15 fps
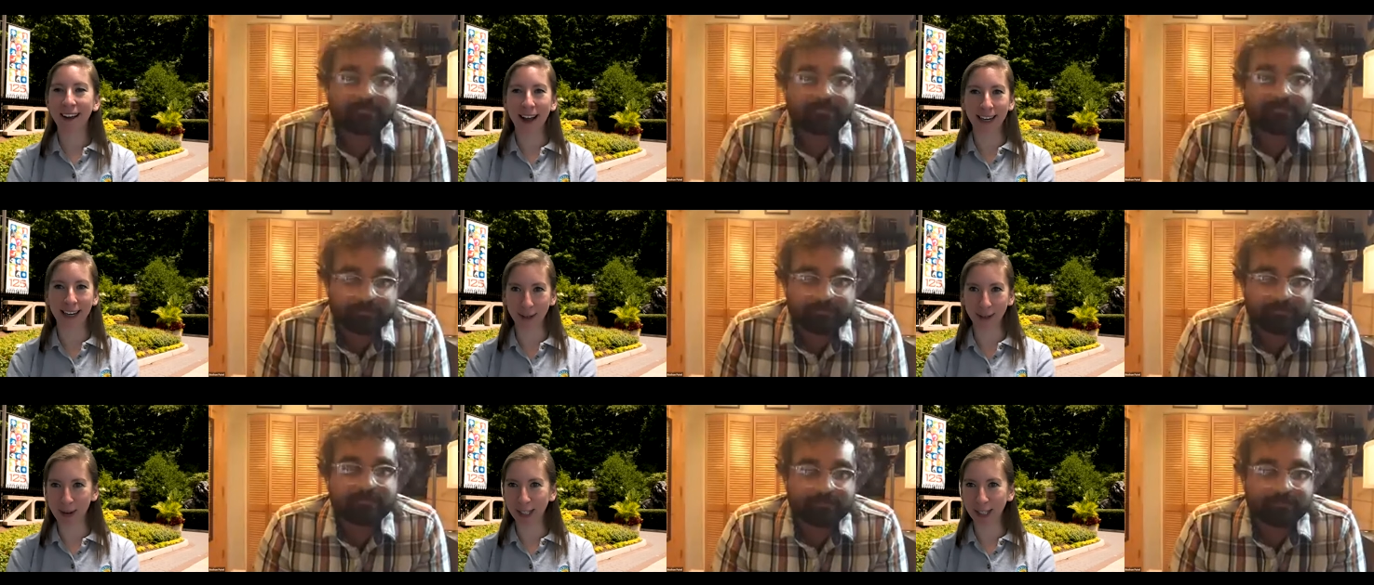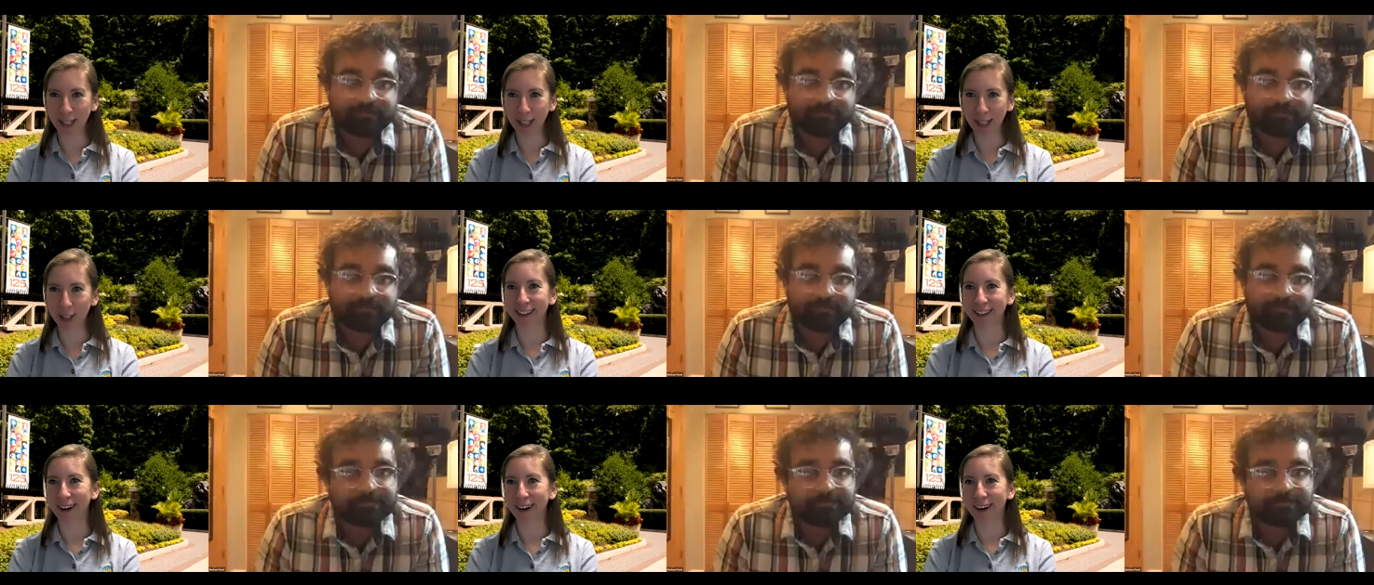Speaker 1: I did mention
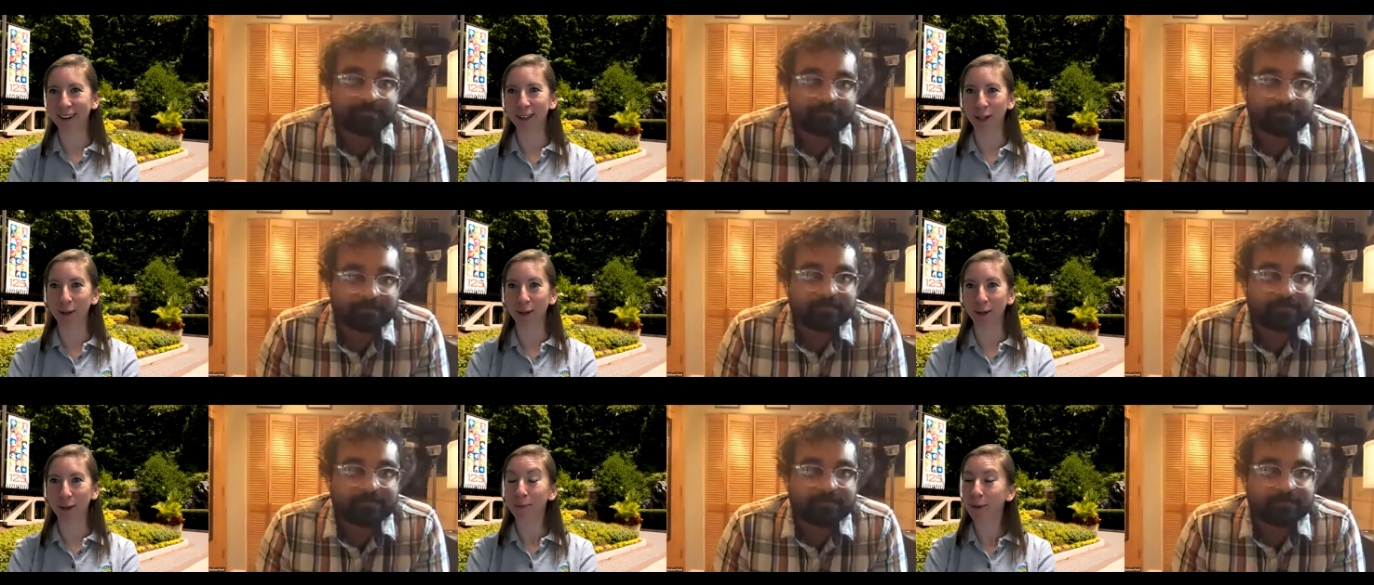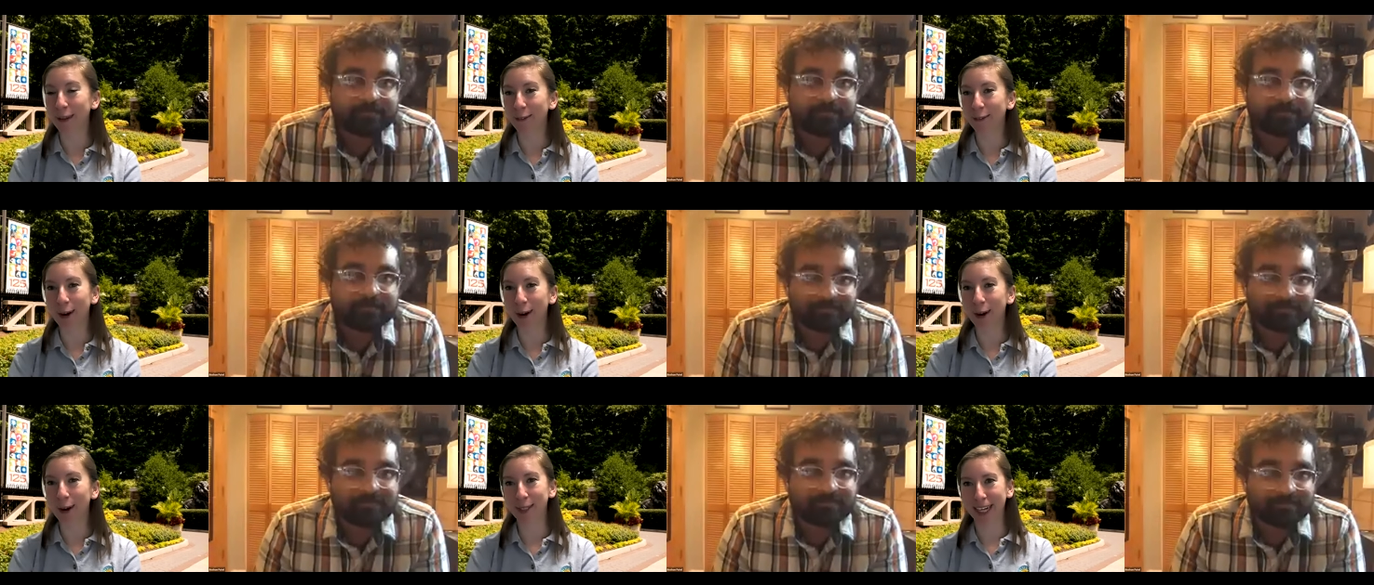in our little blurb on the
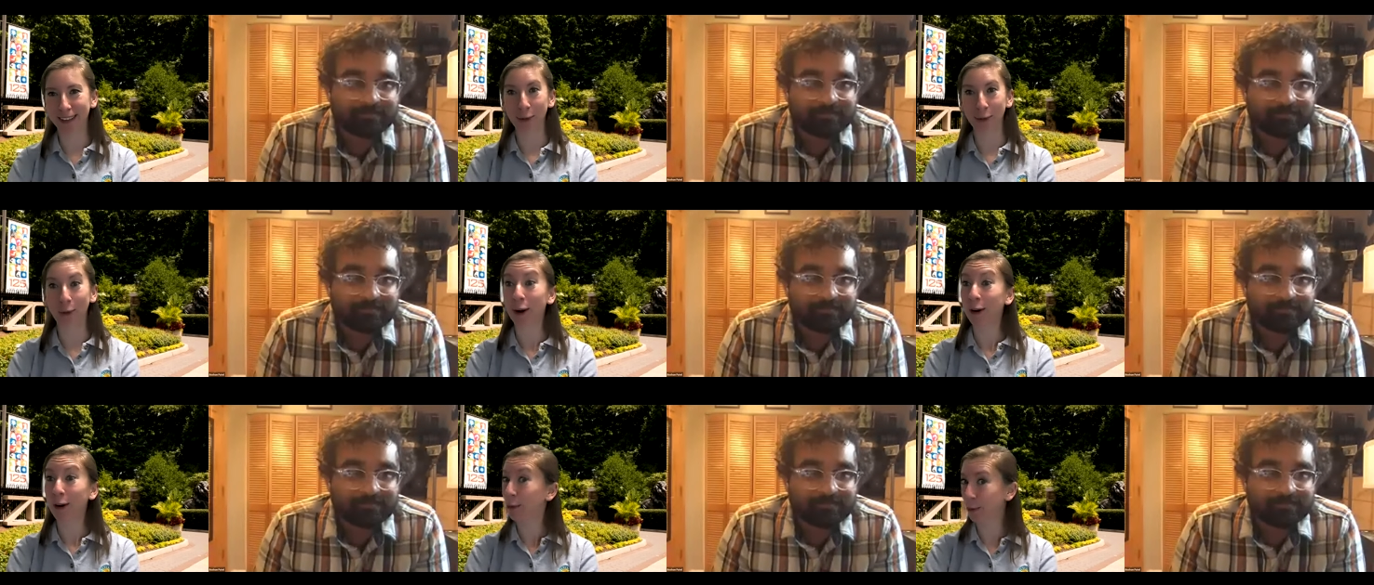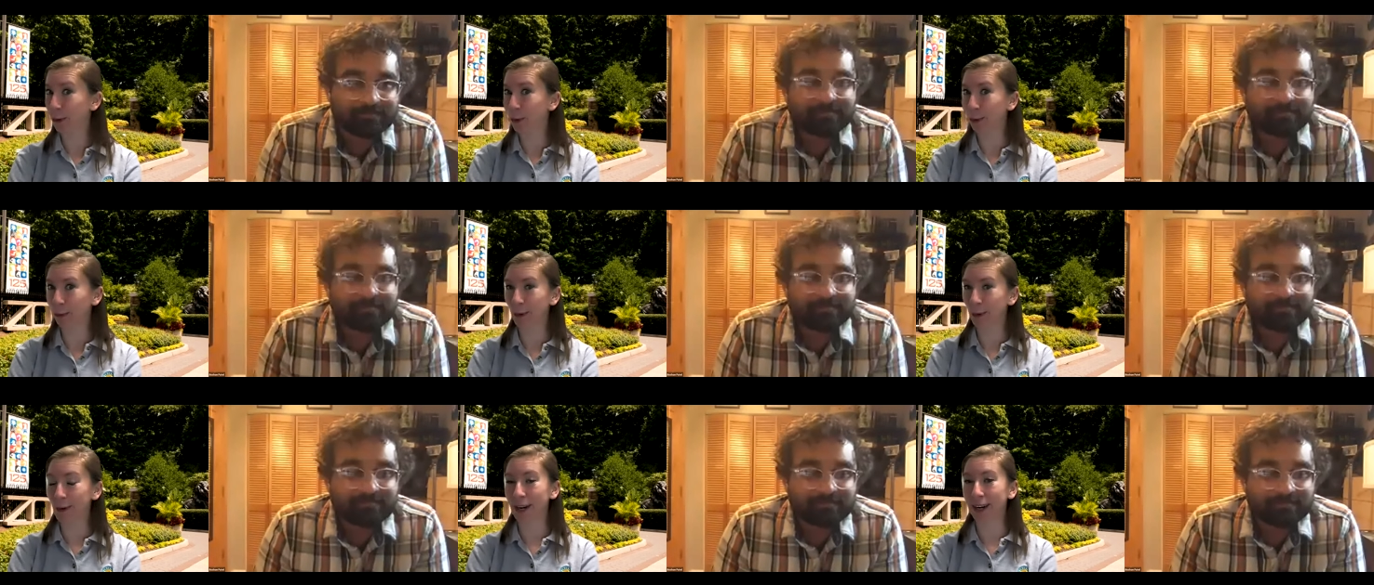website that you are an award
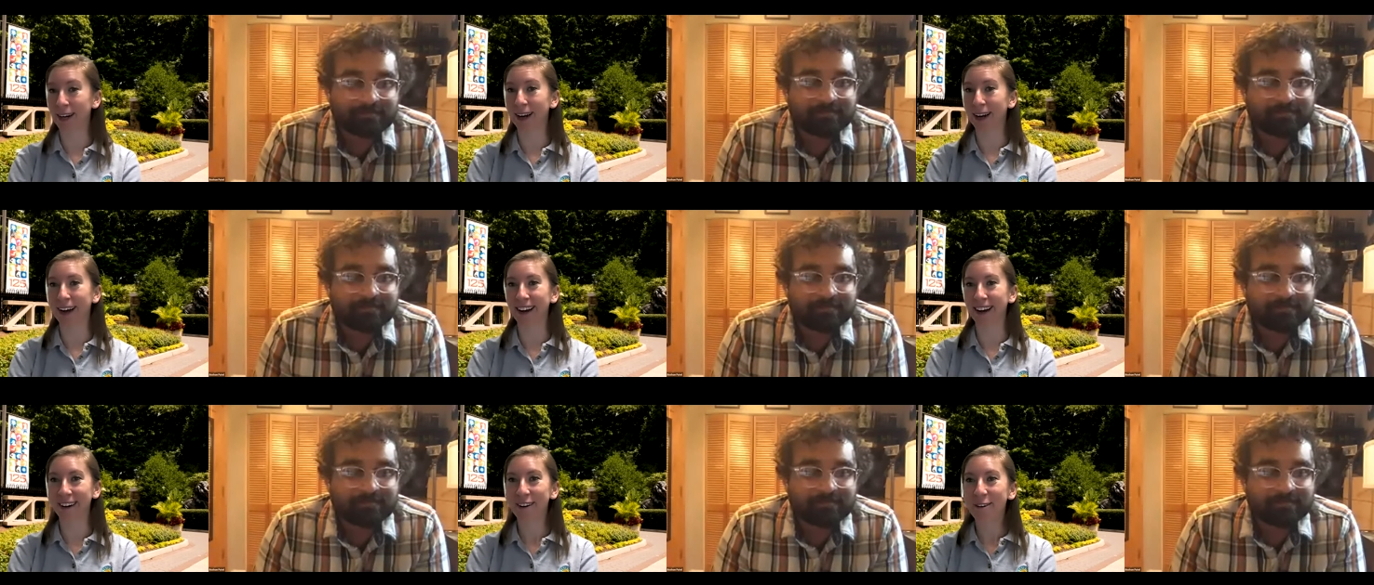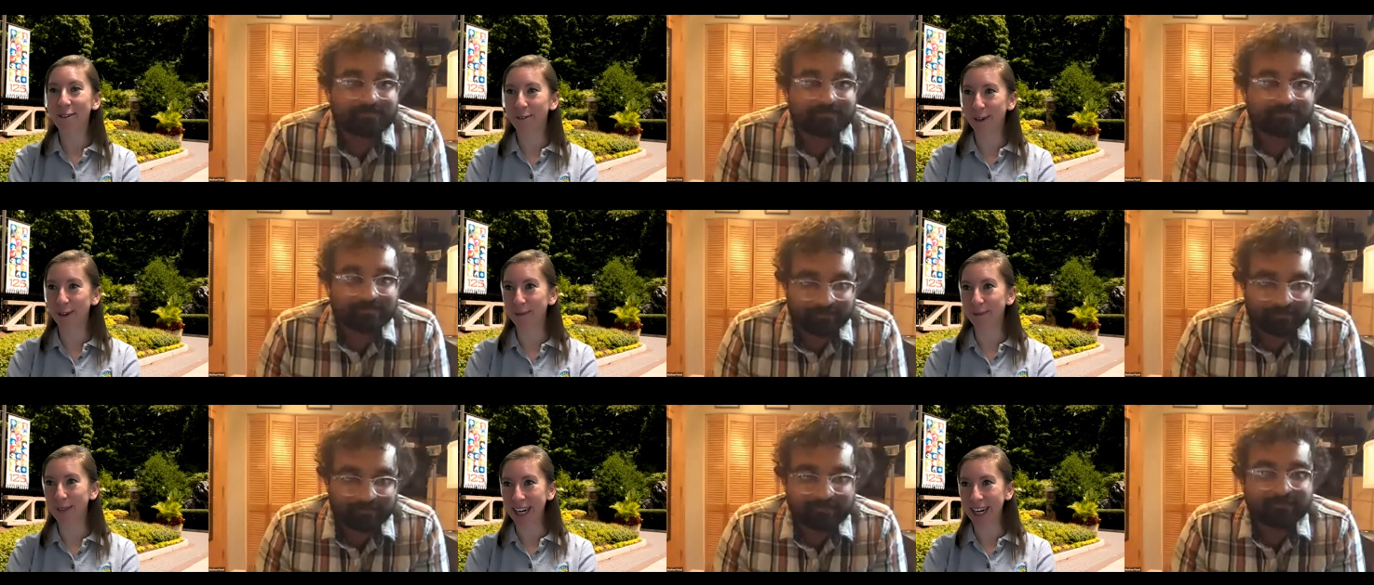winning uh,
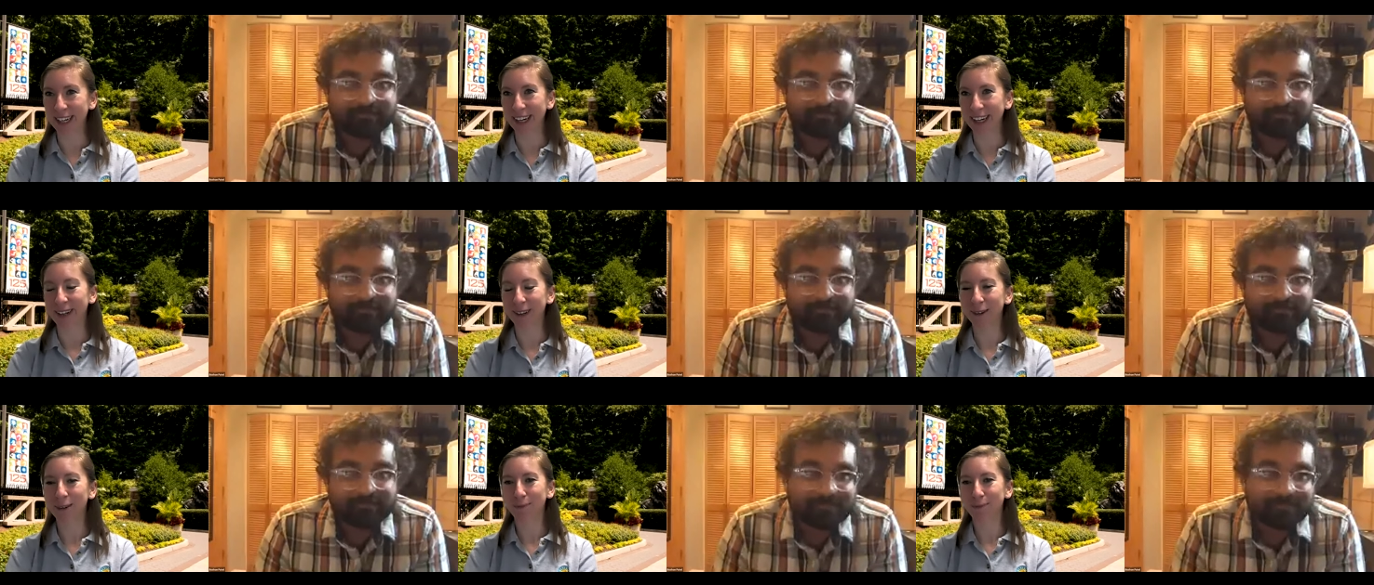filmmaker.